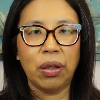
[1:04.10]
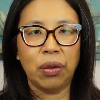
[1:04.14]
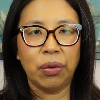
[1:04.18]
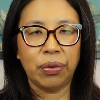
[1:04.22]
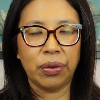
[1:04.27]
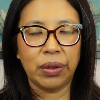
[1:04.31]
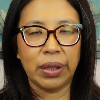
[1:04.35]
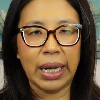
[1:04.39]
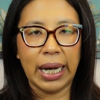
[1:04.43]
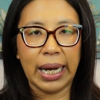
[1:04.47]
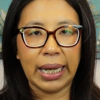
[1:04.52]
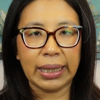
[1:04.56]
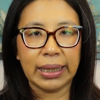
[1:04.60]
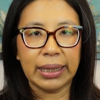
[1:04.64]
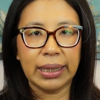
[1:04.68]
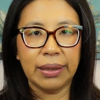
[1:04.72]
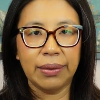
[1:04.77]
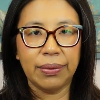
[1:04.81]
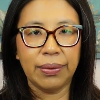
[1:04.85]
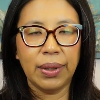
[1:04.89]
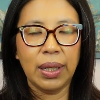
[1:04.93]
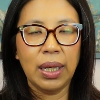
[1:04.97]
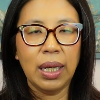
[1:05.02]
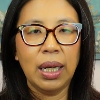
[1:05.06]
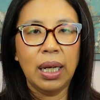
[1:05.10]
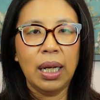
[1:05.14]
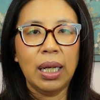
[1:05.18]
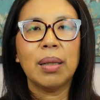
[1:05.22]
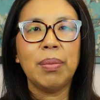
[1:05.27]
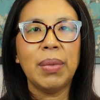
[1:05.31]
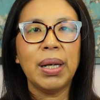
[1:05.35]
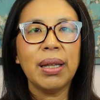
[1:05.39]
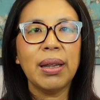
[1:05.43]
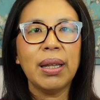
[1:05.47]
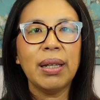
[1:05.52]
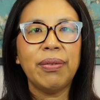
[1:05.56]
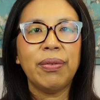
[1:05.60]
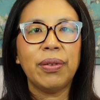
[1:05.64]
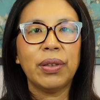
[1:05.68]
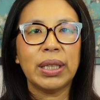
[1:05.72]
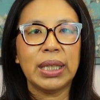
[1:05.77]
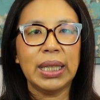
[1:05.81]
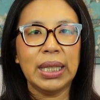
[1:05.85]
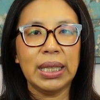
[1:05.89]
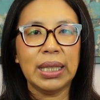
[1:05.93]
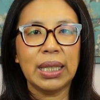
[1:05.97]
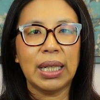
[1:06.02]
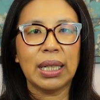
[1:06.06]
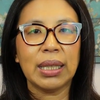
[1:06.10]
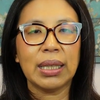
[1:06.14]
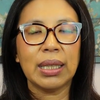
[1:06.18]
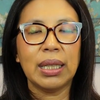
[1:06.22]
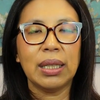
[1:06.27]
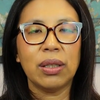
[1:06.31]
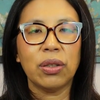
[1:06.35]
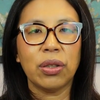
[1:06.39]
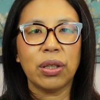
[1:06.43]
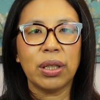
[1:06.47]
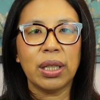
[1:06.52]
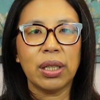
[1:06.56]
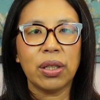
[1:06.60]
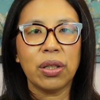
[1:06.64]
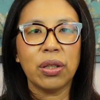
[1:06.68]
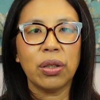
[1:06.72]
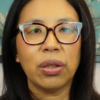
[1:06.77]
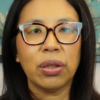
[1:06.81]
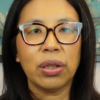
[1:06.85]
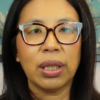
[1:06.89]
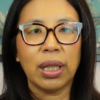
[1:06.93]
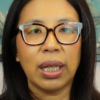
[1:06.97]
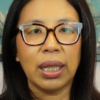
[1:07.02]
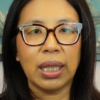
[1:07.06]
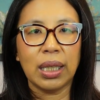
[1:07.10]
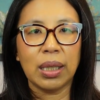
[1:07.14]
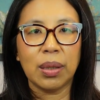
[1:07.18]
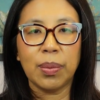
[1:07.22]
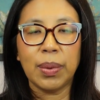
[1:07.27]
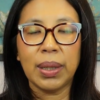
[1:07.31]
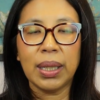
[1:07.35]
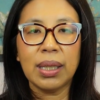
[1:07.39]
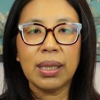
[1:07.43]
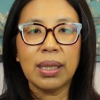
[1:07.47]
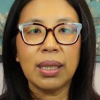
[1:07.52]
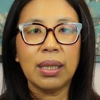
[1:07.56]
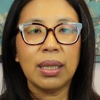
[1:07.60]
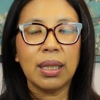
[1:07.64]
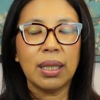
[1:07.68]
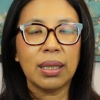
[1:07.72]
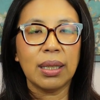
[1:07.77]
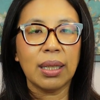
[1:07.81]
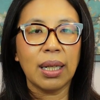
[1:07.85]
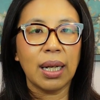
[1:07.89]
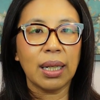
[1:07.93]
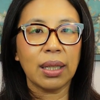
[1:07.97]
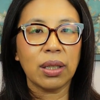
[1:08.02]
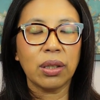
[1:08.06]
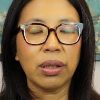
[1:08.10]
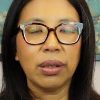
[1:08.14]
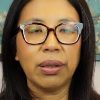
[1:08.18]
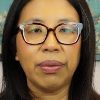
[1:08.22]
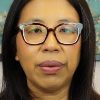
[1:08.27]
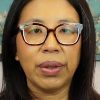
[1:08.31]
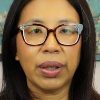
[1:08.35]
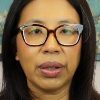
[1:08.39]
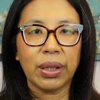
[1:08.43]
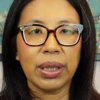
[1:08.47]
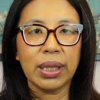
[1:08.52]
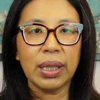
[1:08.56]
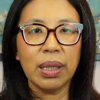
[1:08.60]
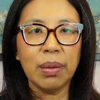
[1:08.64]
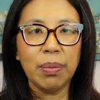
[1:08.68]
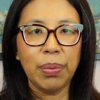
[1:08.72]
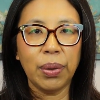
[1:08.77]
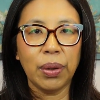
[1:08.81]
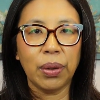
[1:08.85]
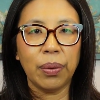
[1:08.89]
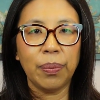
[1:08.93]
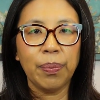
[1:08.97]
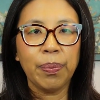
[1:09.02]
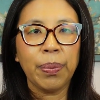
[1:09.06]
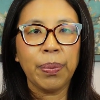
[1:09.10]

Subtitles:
overactive. The method for detox in traditional Chinese medicine is actually very simple: